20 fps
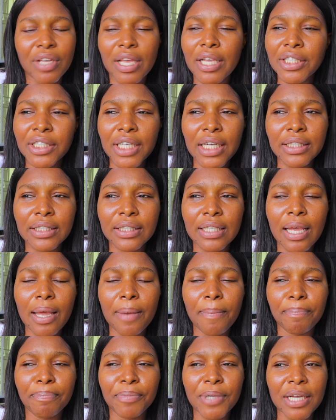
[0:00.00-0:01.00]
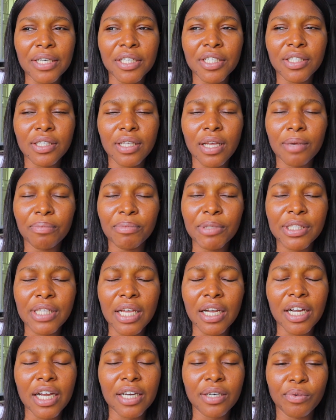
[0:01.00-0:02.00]
Asian Chinese
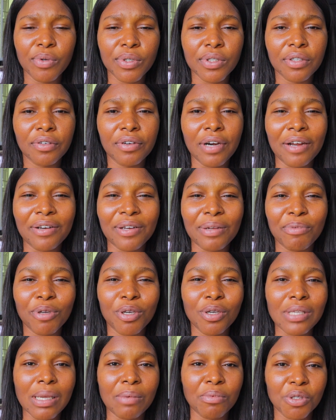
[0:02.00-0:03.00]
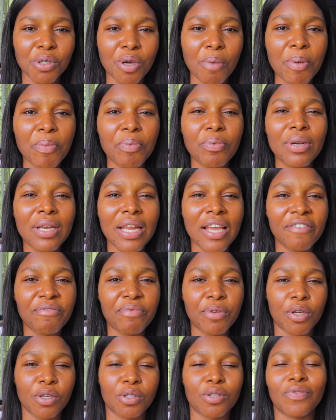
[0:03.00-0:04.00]
Eastern Garden wasn't crowded because I'm sure people left
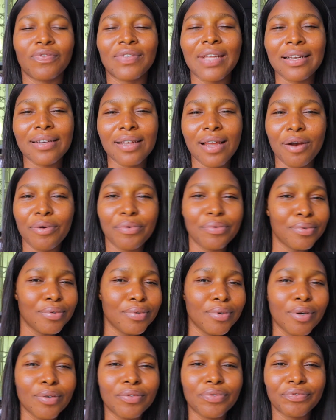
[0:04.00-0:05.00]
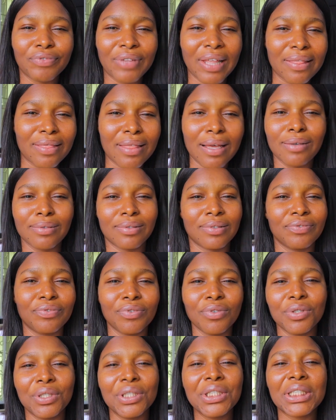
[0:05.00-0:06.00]
because of that their rule of 10,000
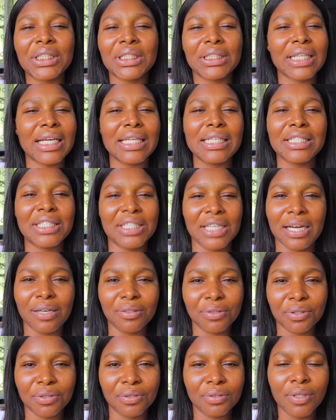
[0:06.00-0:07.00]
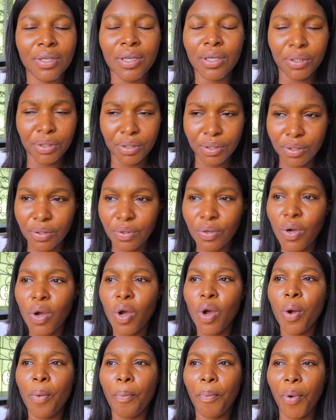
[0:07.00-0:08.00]
for any child, you know.
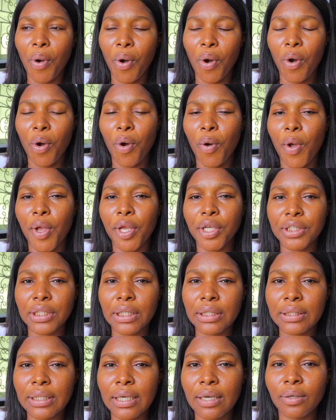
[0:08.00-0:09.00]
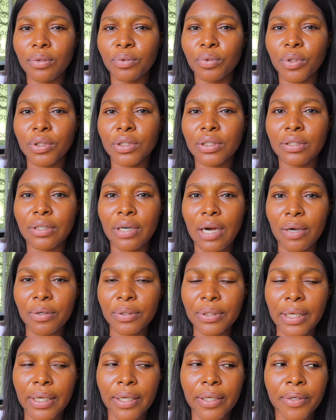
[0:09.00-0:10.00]
But Asia Town was
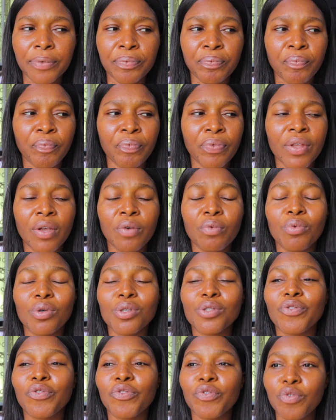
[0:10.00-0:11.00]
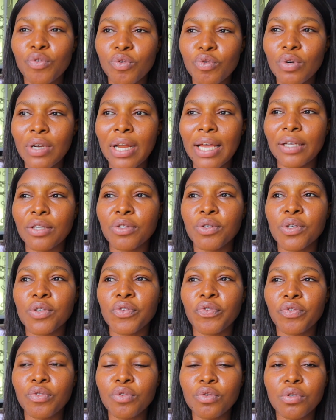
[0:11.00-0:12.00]
crowded, was full, like it
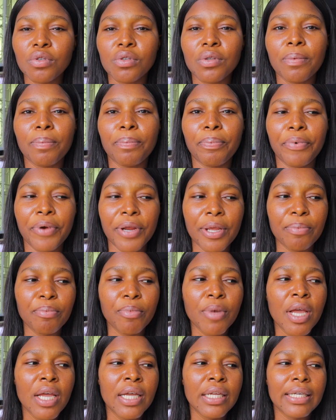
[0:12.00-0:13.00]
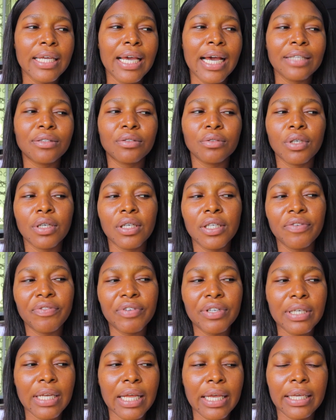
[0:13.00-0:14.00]
was full to the brim. They had to
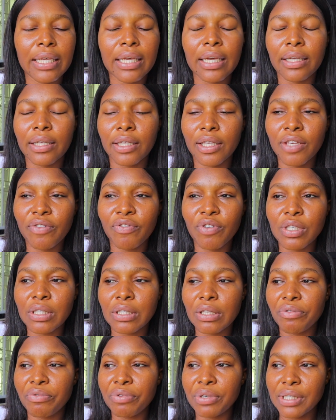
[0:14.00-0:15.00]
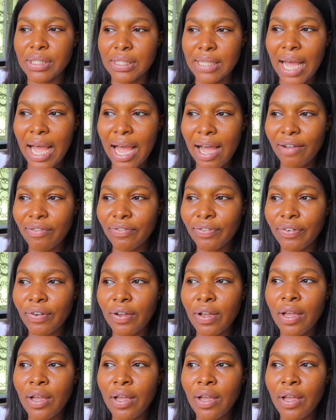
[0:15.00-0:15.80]
even like give us a reserve.